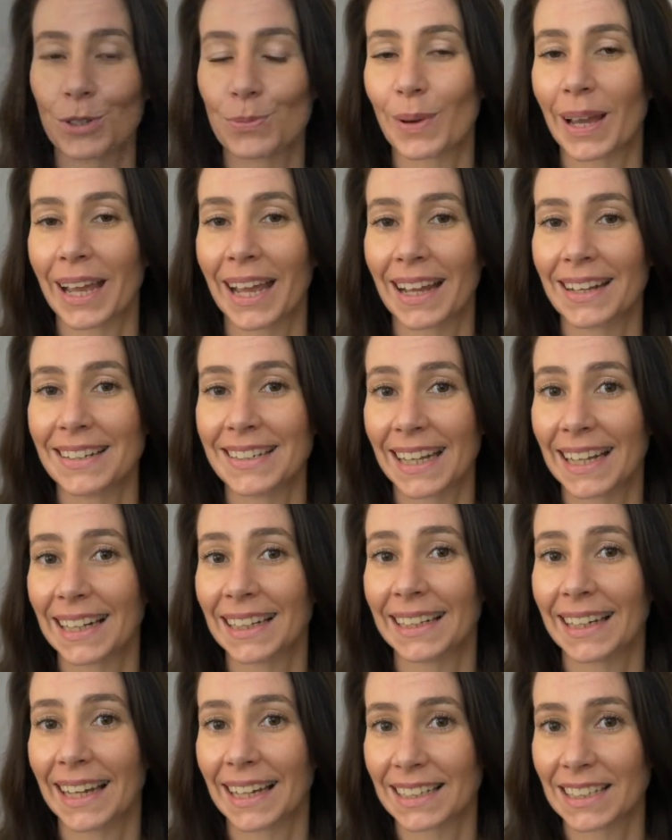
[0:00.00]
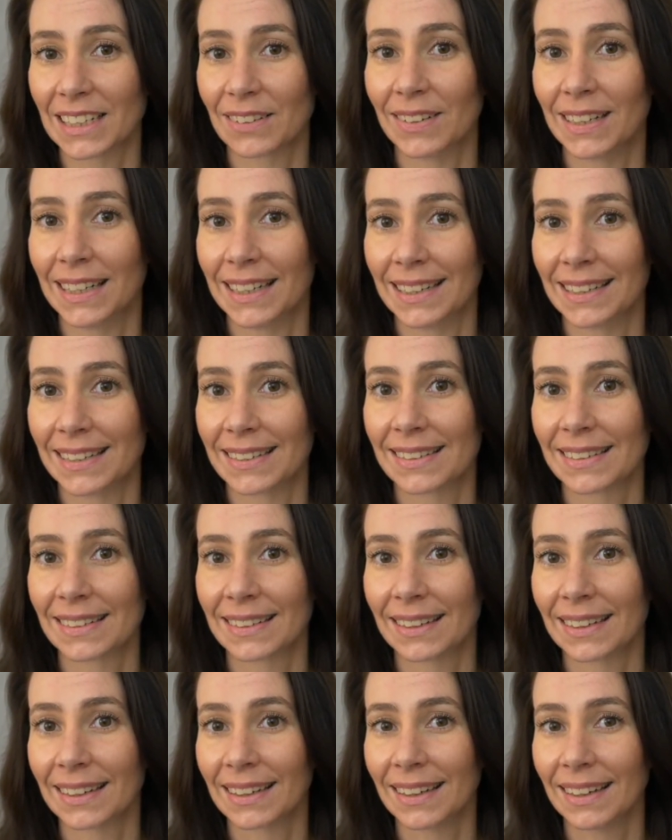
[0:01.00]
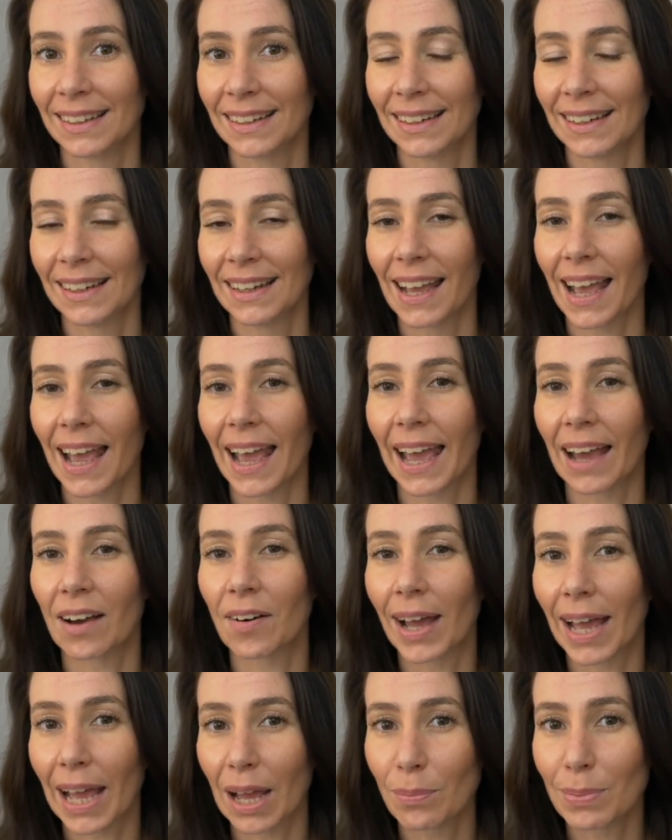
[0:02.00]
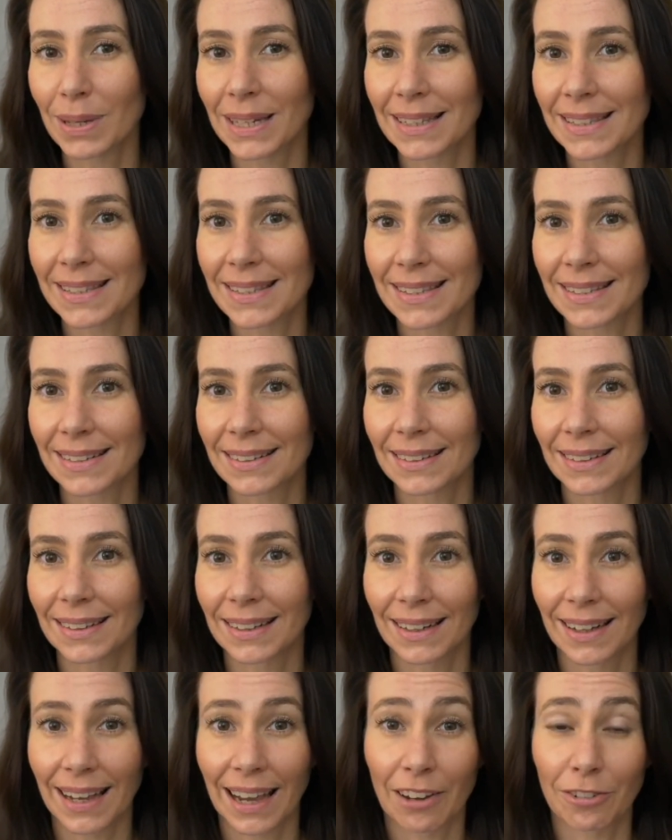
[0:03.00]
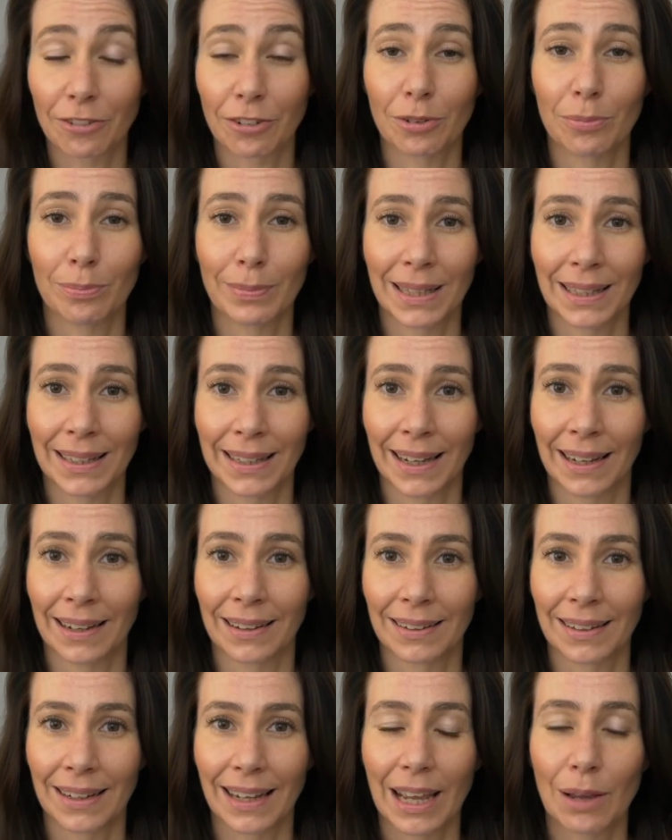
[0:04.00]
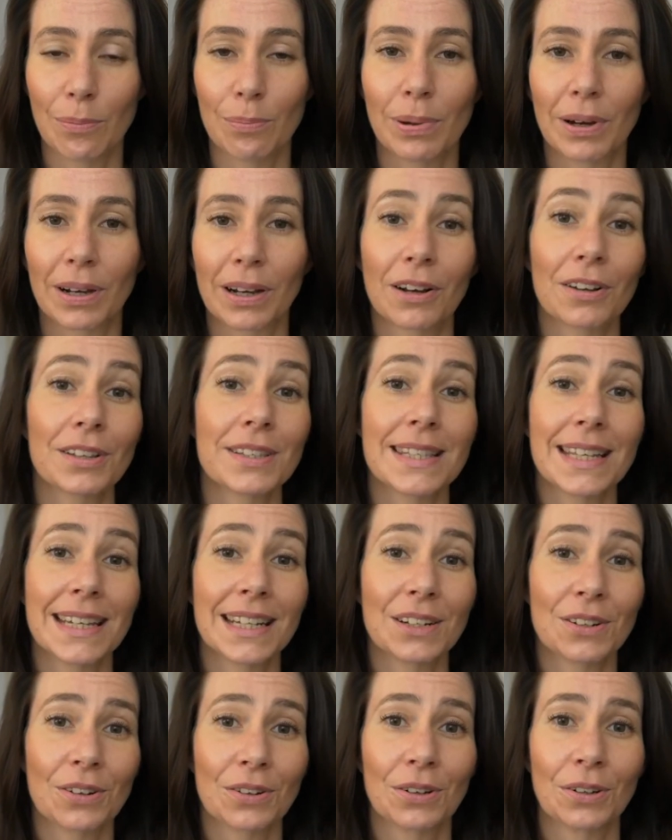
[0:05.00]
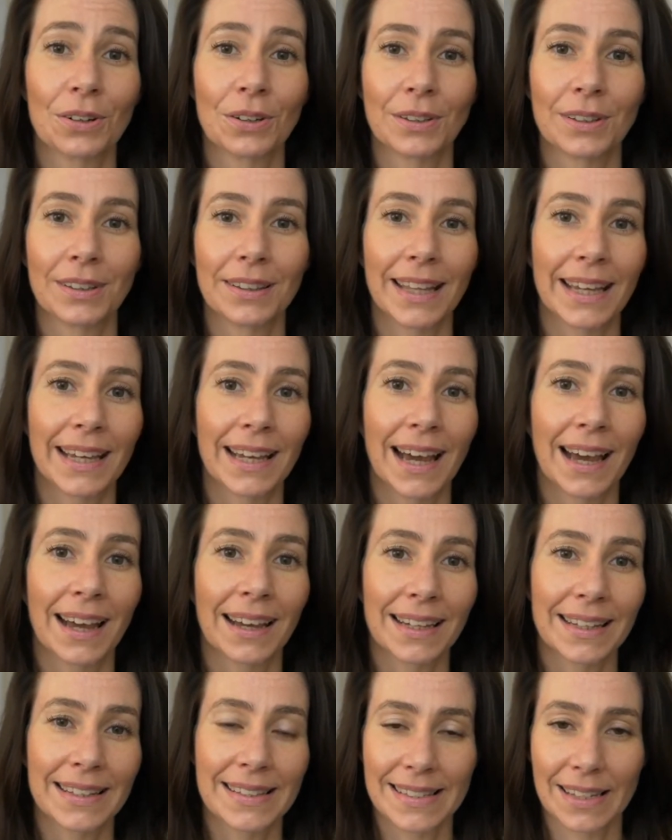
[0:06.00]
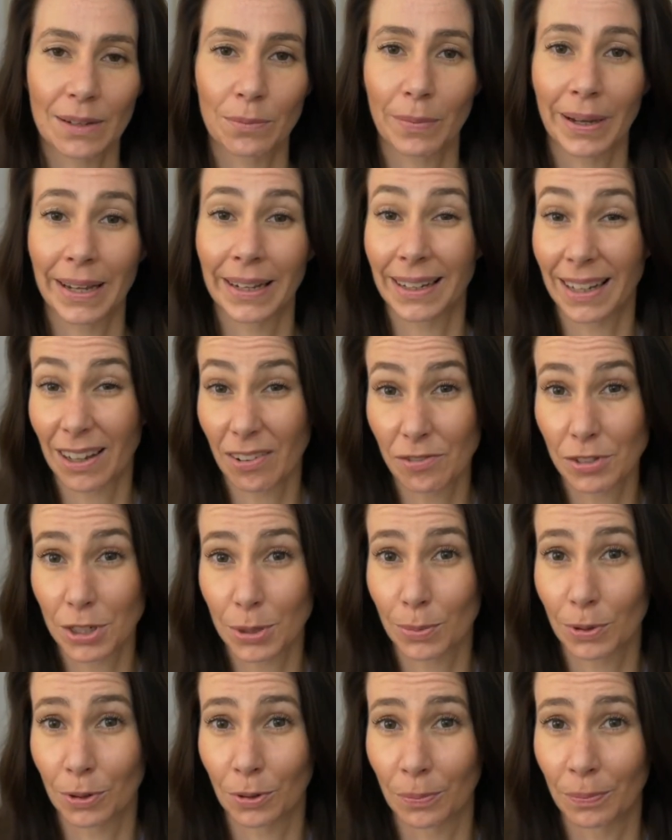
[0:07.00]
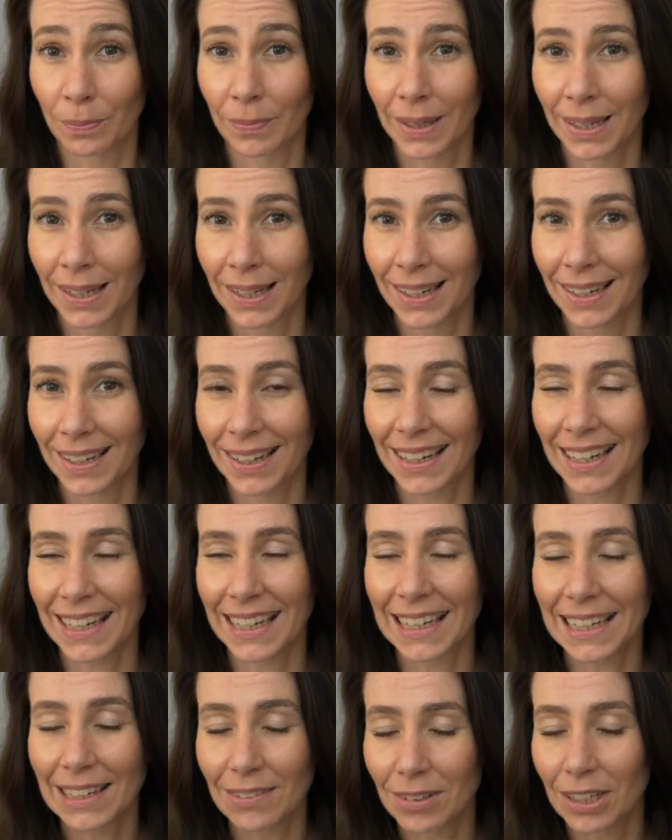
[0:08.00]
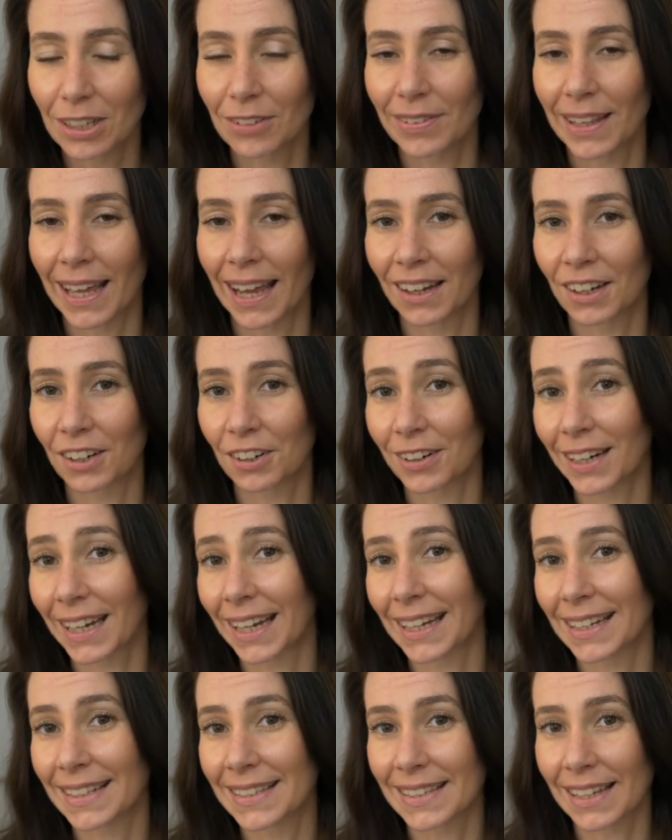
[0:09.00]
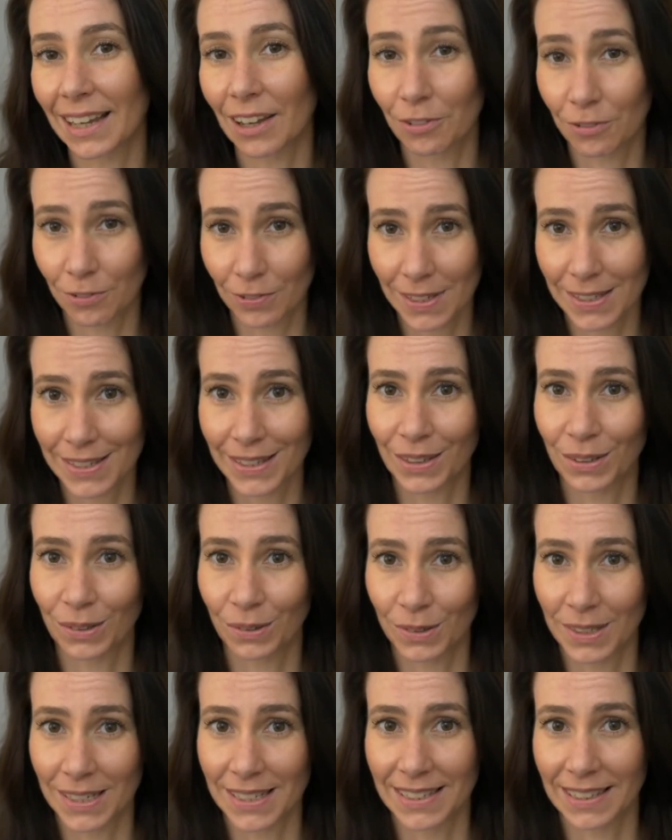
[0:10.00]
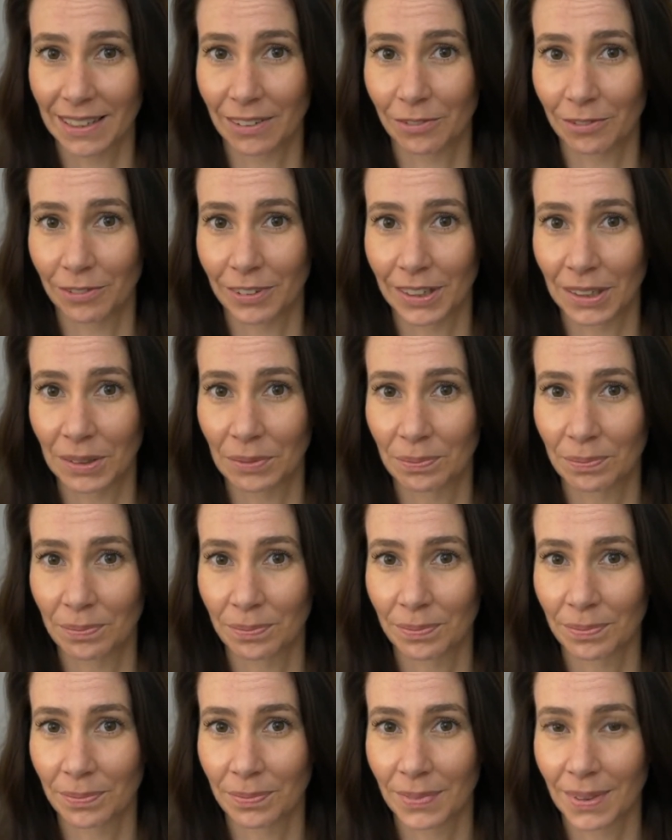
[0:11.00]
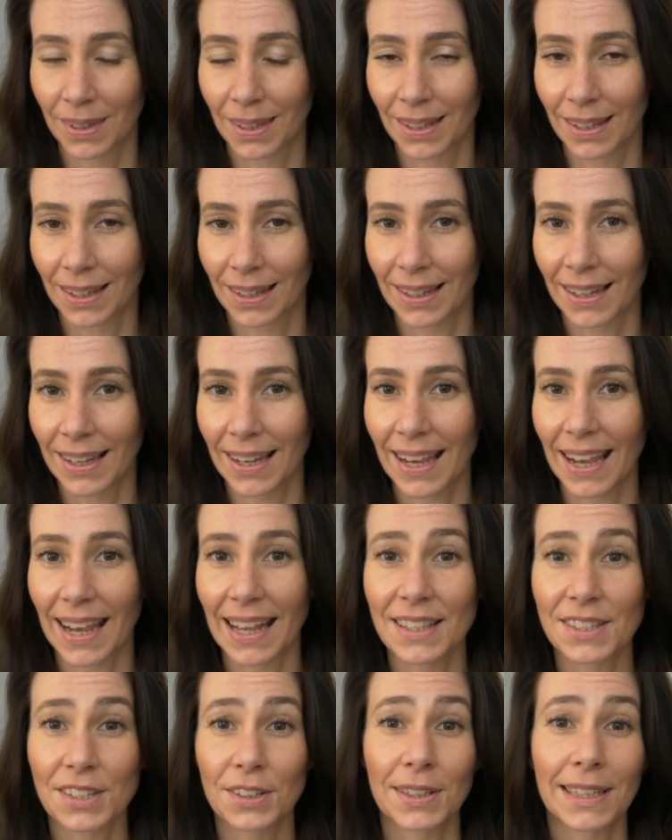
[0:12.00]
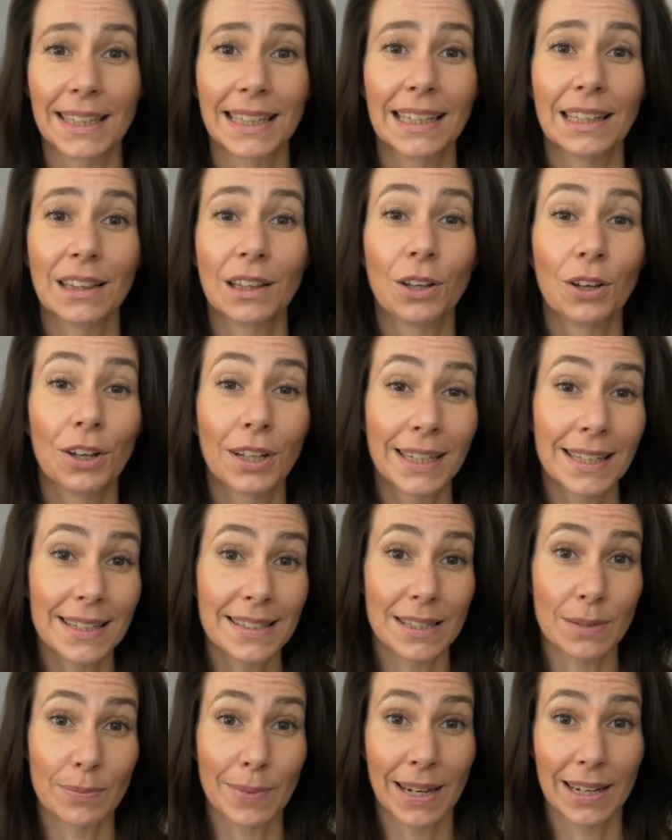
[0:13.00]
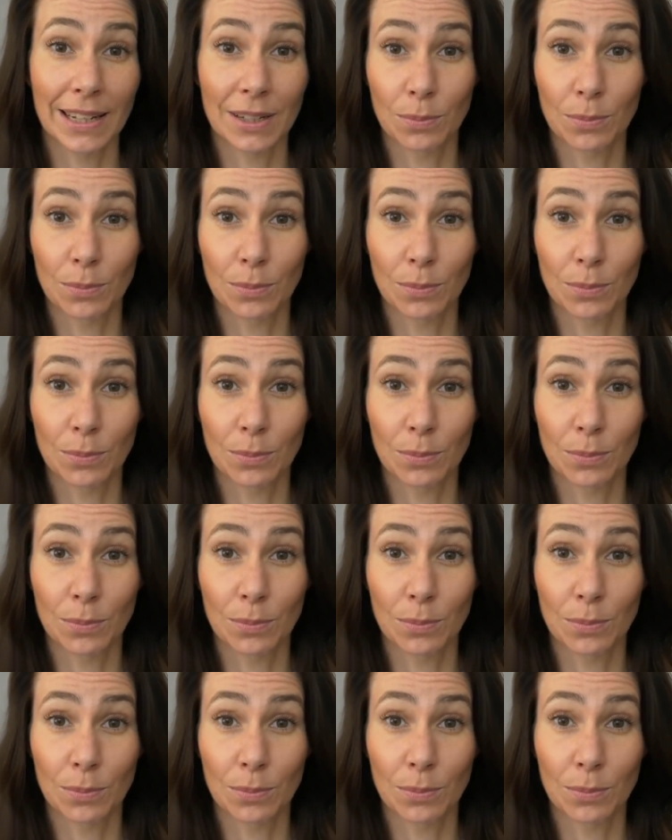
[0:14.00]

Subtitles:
by our daily activities. Our habits are familiar, and because they're known, they are in some way comfortable, even if that creates a physical discomfort. And so here, learning somatic